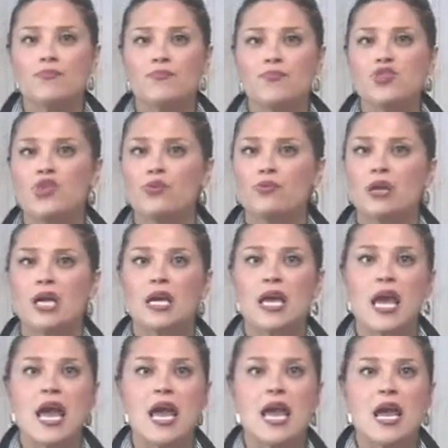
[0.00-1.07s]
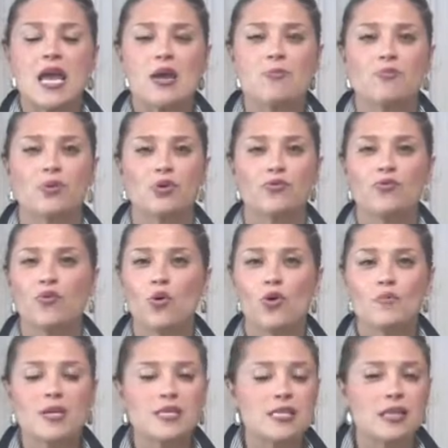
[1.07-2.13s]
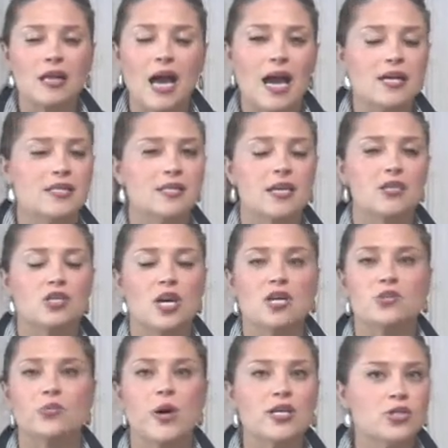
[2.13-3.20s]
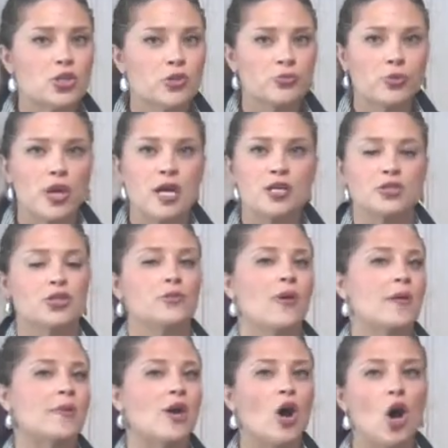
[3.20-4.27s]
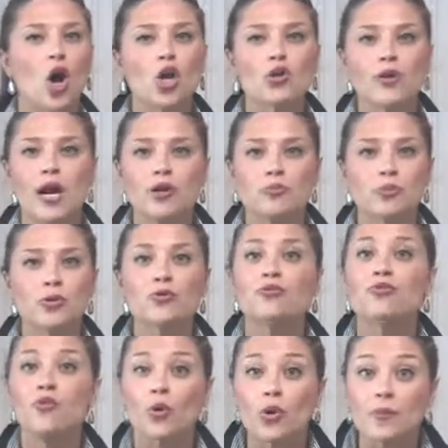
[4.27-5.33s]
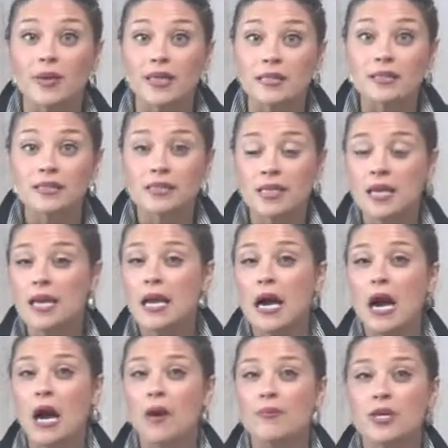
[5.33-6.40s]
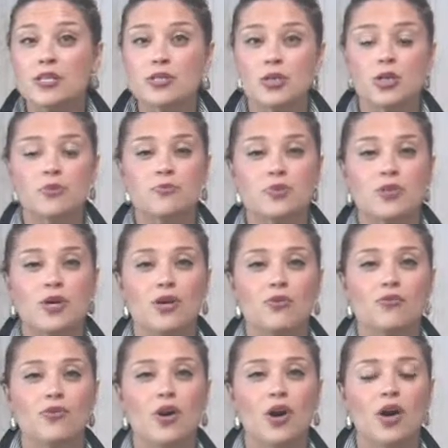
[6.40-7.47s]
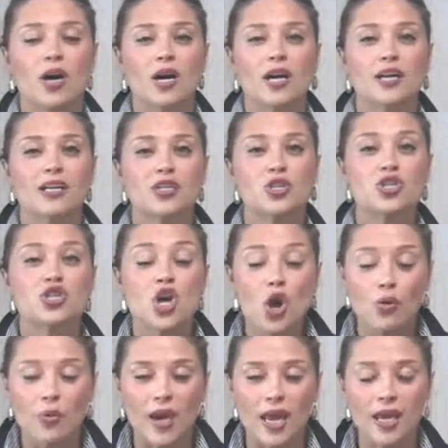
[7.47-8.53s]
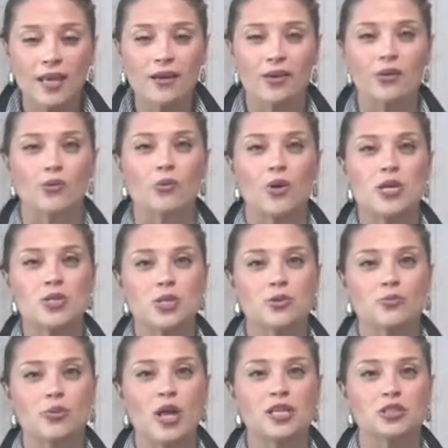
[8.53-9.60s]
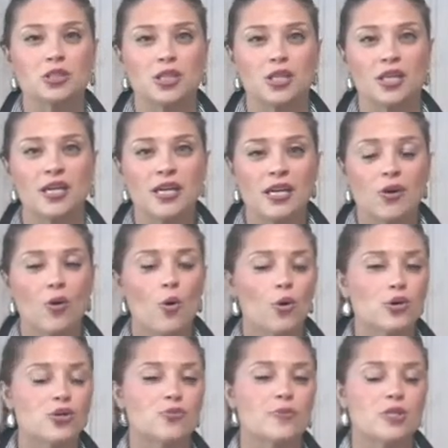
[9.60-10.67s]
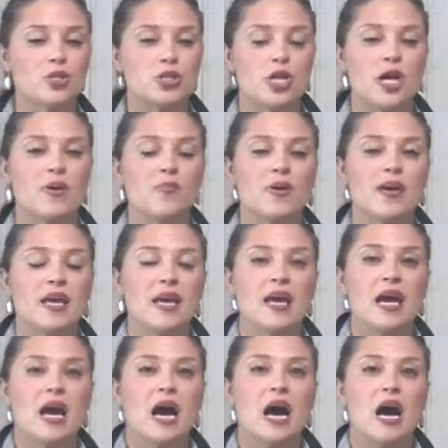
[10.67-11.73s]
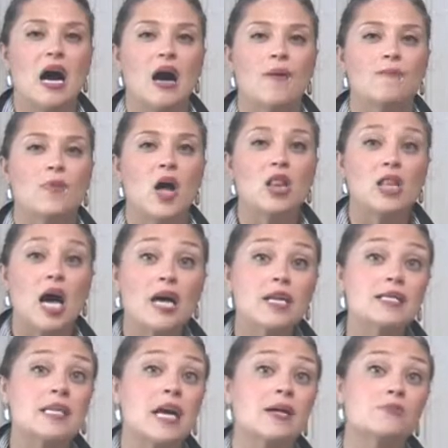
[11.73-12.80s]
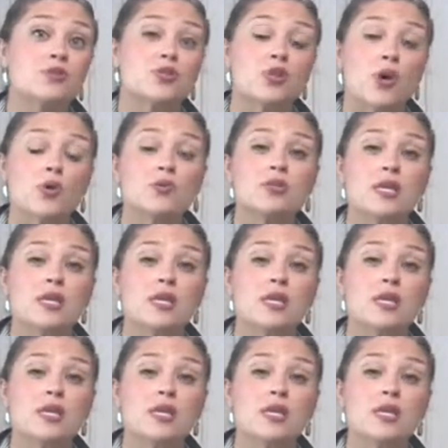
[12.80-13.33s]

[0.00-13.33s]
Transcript: doing a performance class such as Western pleasure, maybe all-around performance in terms of our showing or Western pleasure horsemanship, a lot of times those